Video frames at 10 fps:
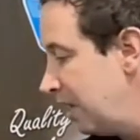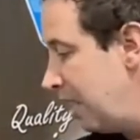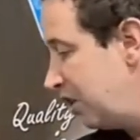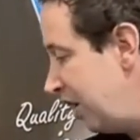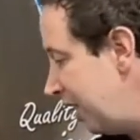
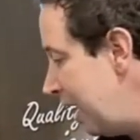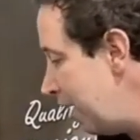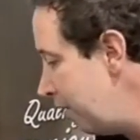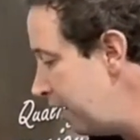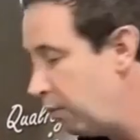Check it out
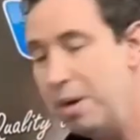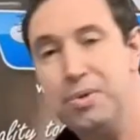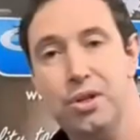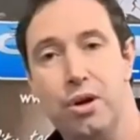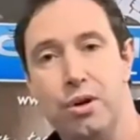on our
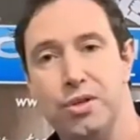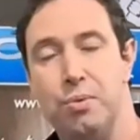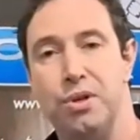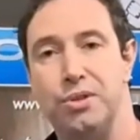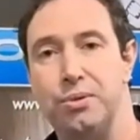website,
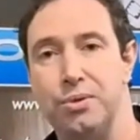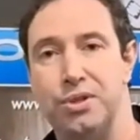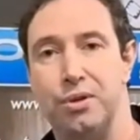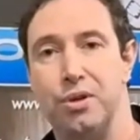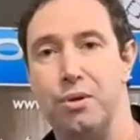
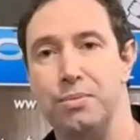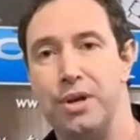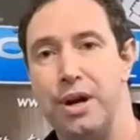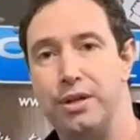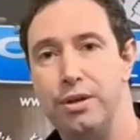
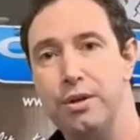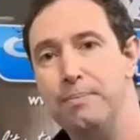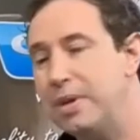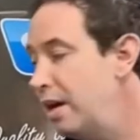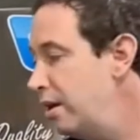oswidetools.com.au,
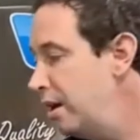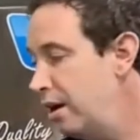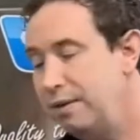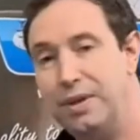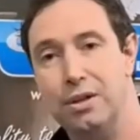and
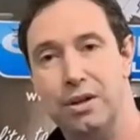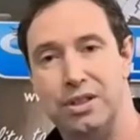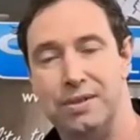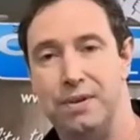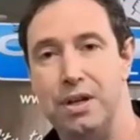if you like
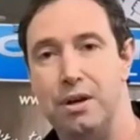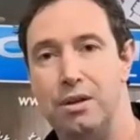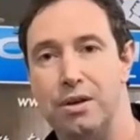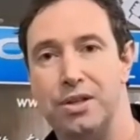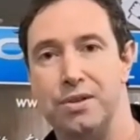this video,
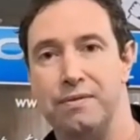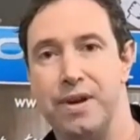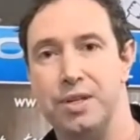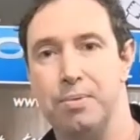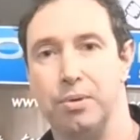like us on
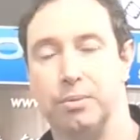Facebook.